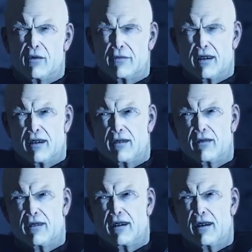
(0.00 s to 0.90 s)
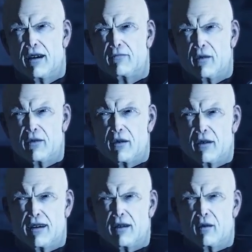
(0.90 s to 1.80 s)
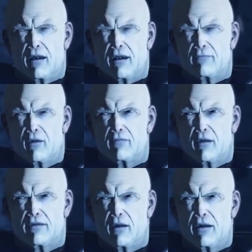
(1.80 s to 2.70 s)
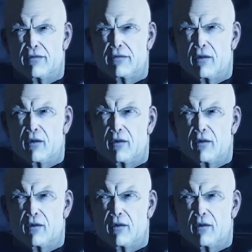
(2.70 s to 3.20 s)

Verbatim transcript: you live, then they would concentrate their powers against